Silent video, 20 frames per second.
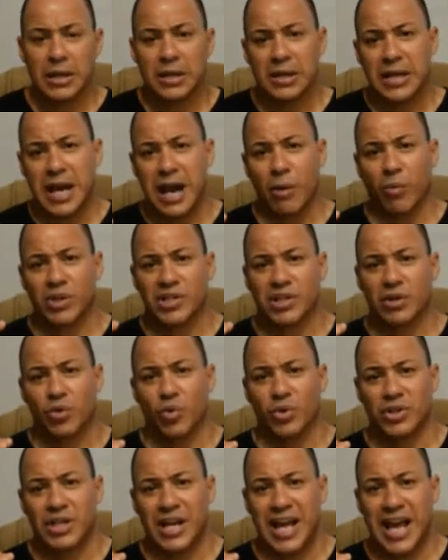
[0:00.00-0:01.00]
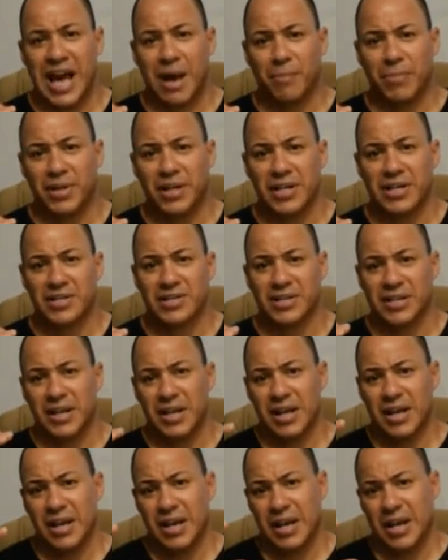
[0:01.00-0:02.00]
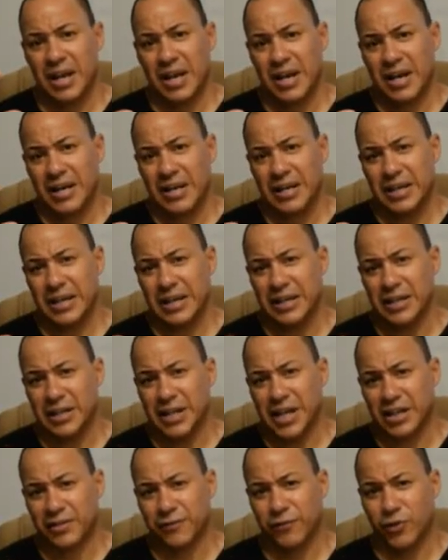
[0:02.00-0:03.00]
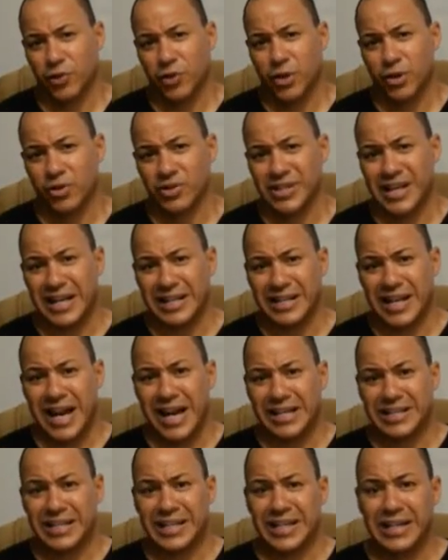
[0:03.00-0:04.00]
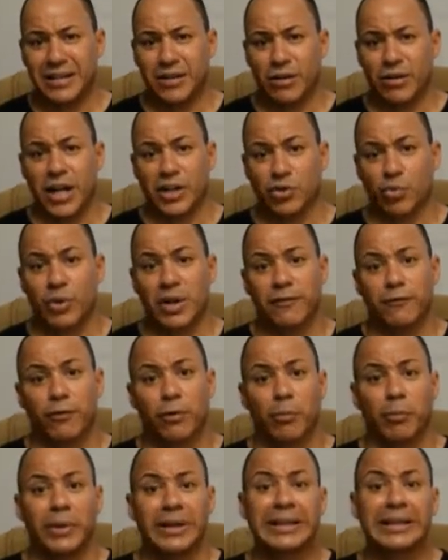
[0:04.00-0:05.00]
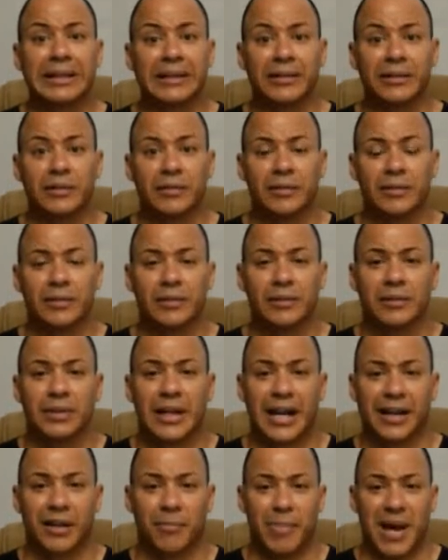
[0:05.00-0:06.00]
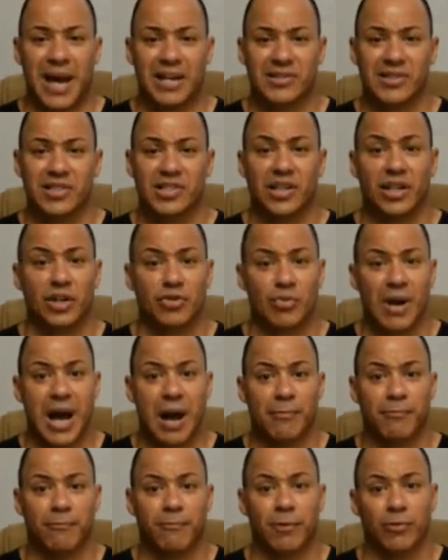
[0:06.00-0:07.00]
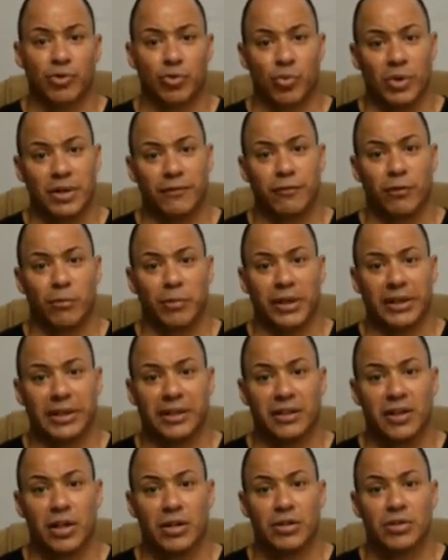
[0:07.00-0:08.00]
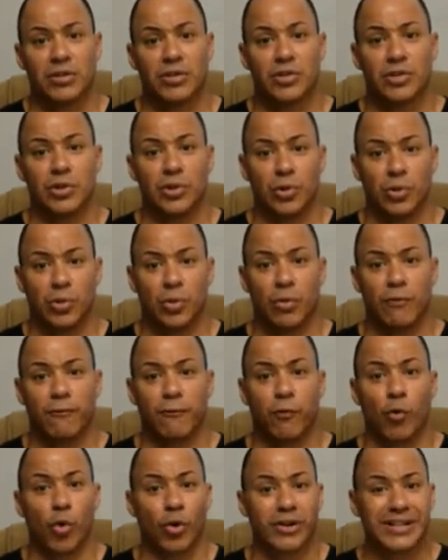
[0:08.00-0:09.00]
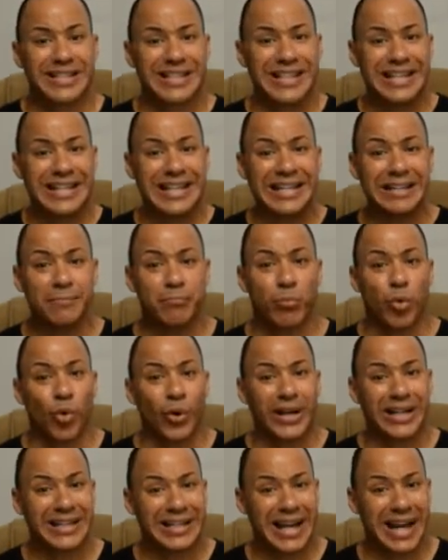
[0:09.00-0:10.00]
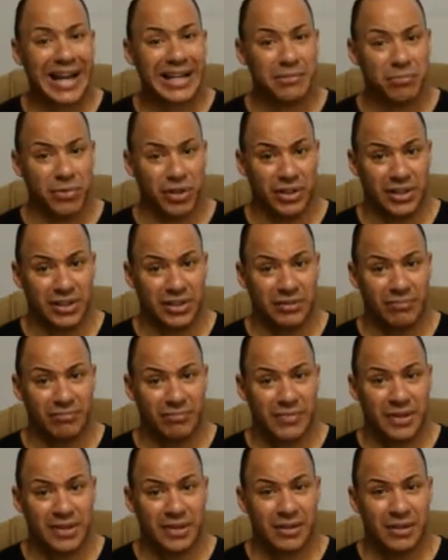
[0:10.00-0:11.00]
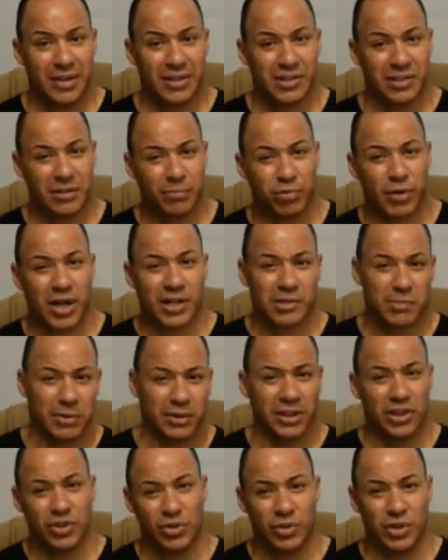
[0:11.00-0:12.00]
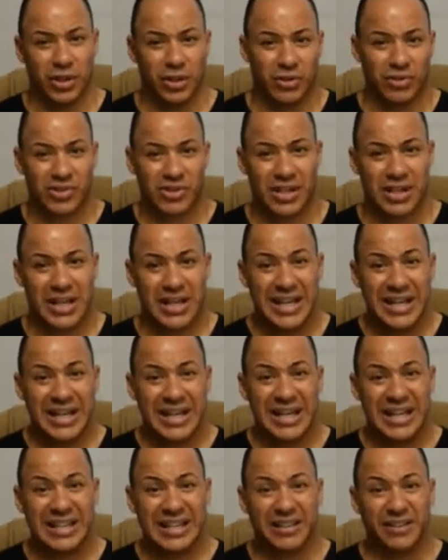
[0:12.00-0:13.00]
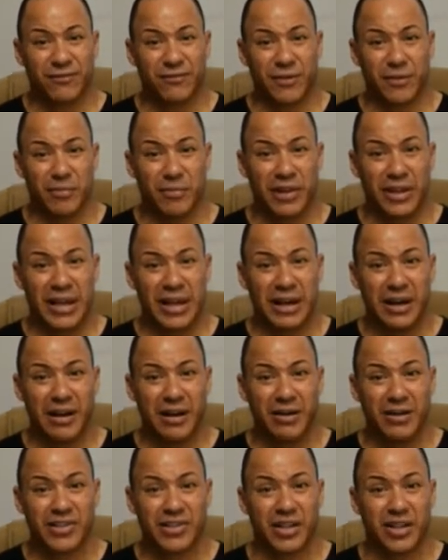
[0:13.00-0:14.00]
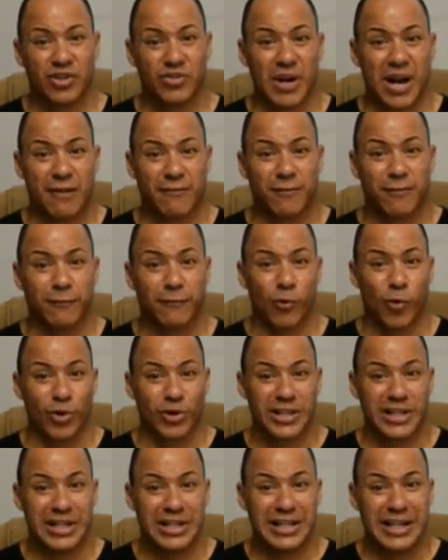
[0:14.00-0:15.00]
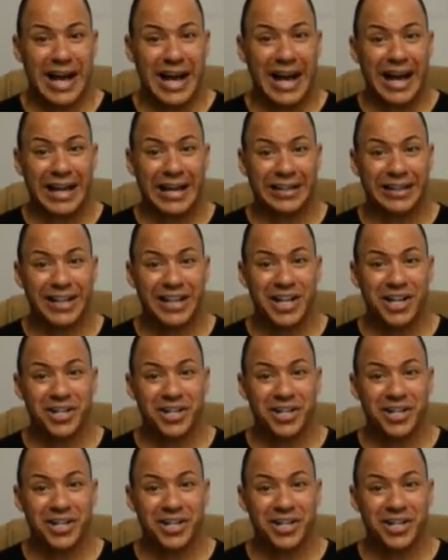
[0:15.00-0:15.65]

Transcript: Now, what's going to happen is, in the next few years, that $24 million, that capacity is going to drop from $24 million to $14.9 million. That's in approximately 2 years. And then from there, it's going to drop from $14.9 million